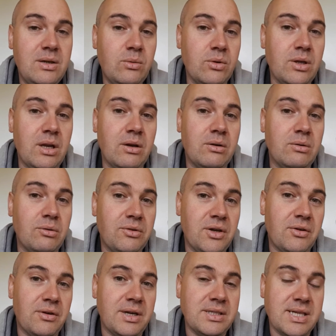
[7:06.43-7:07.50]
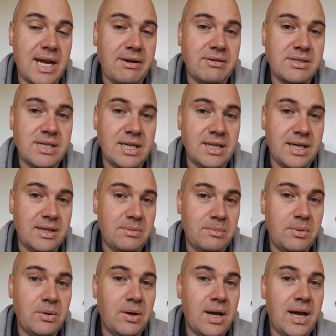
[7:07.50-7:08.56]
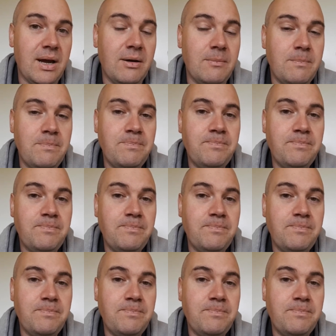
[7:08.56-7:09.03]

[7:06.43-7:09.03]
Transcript: what the local authorities guarantee they can put out.